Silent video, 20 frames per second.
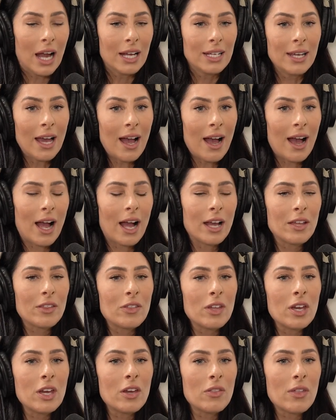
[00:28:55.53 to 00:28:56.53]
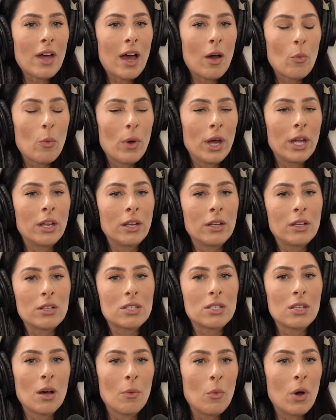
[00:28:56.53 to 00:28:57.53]
Yeah, I think that when
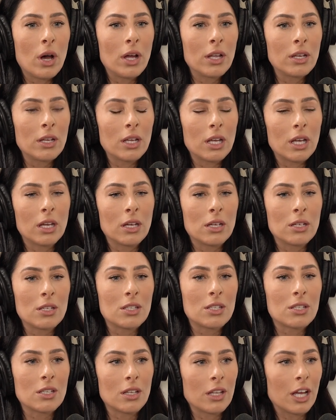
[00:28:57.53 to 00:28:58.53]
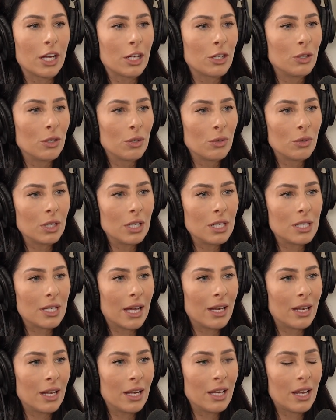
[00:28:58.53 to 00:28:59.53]
someone is like newly
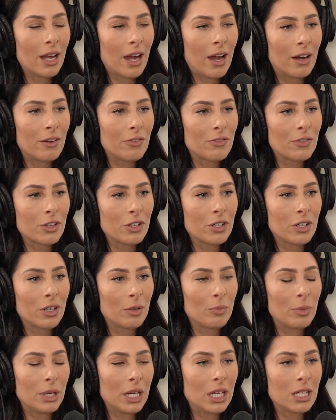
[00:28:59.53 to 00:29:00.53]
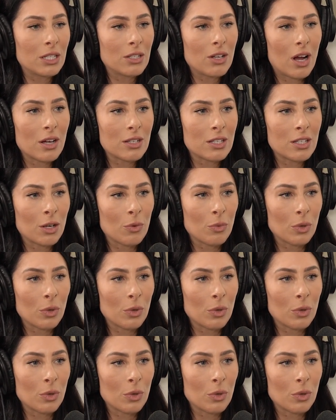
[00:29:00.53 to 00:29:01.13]
dating after being in toxic